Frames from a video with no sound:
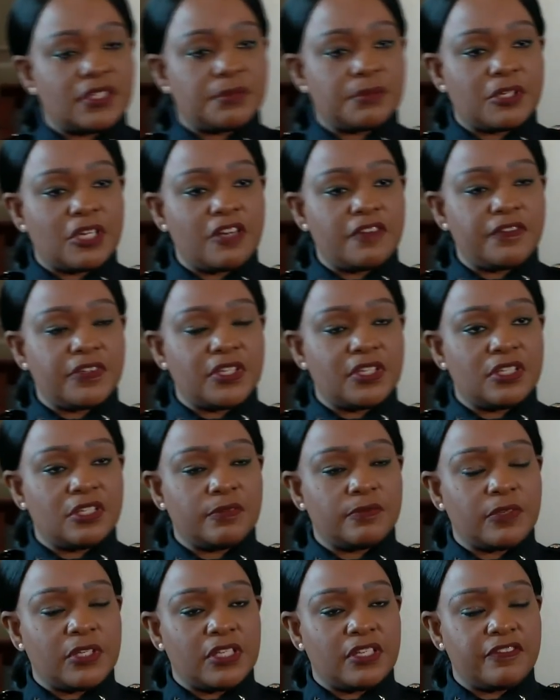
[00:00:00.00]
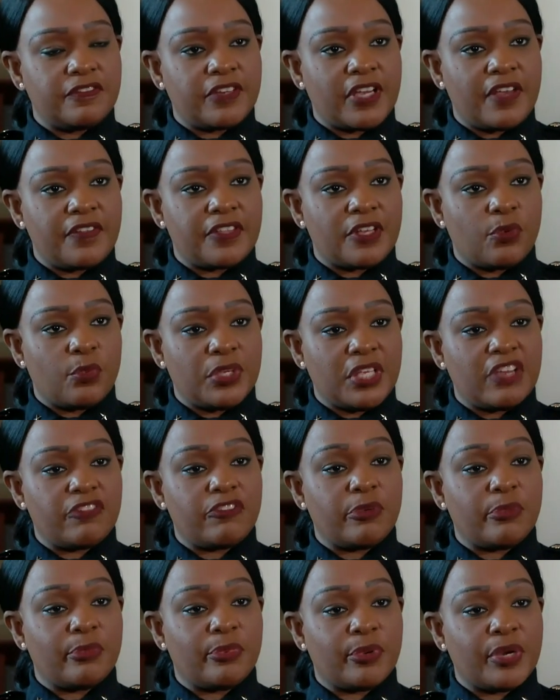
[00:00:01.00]
I'm confident in the fact that we have
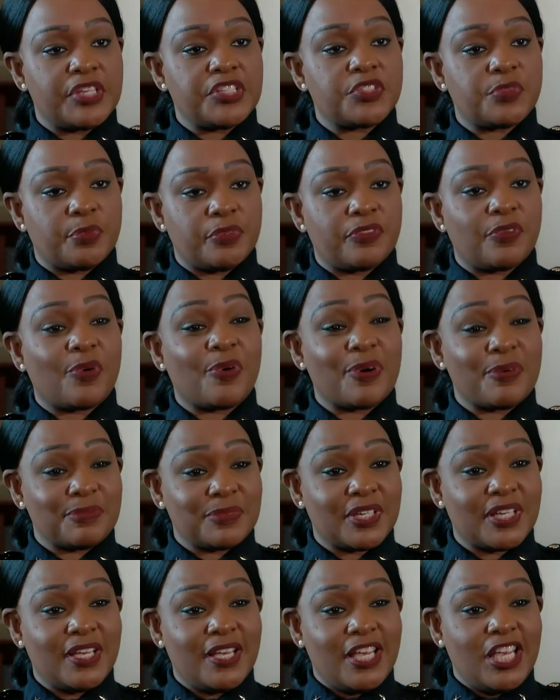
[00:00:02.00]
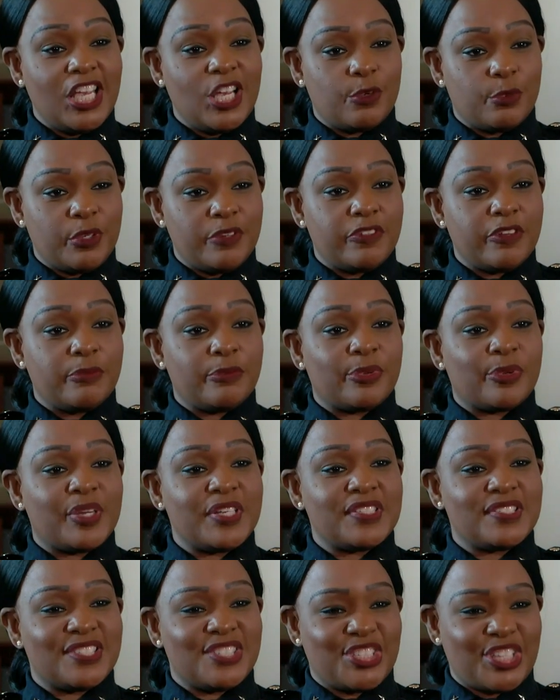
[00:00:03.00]
embraced reform and we've
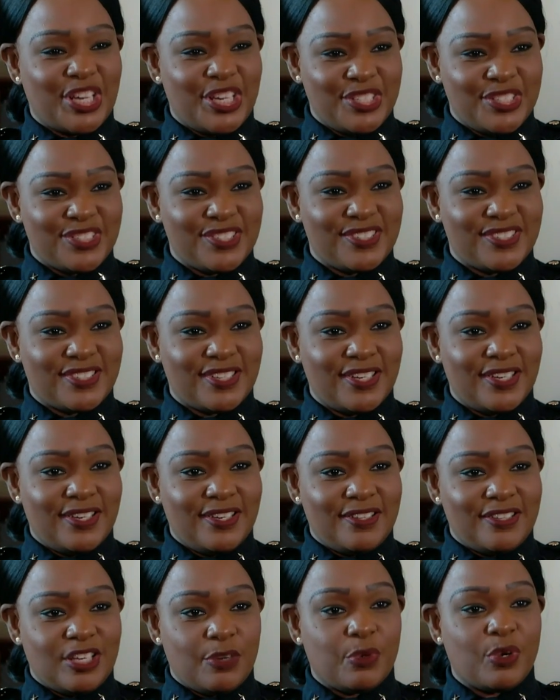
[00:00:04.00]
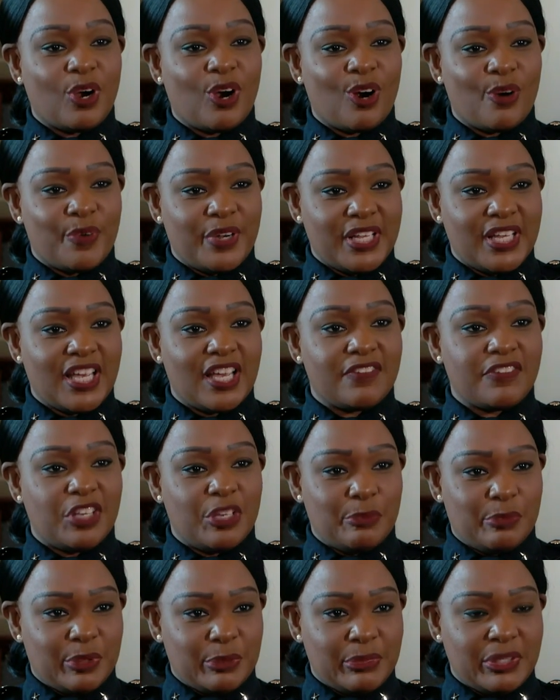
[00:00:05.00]
embraced the changes that we already have
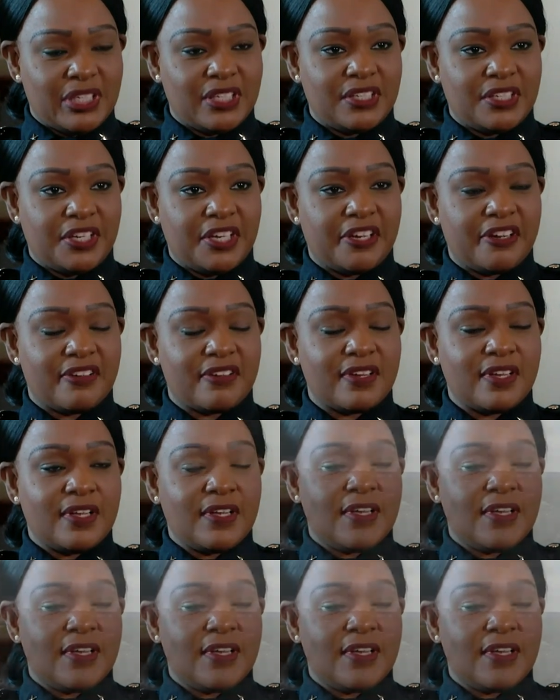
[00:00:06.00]
implemented here.